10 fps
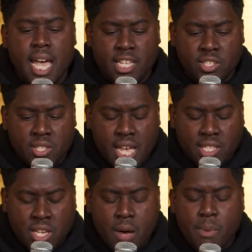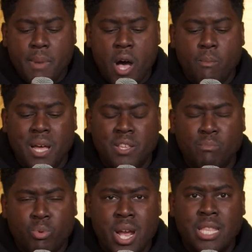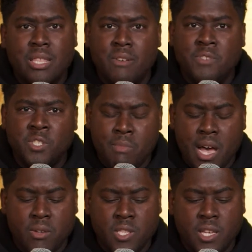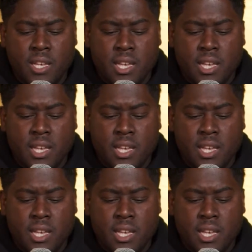has, has come about by the breath of his mouth.